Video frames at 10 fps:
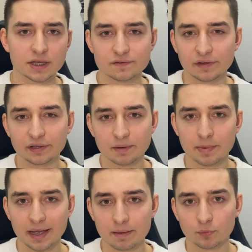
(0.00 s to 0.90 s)
winter
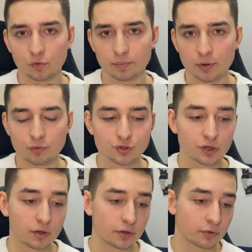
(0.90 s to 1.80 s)
became to approach,
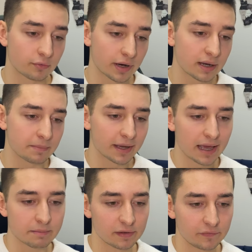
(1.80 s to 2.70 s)
Ukraine became
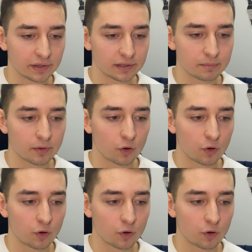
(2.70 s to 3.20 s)
a victim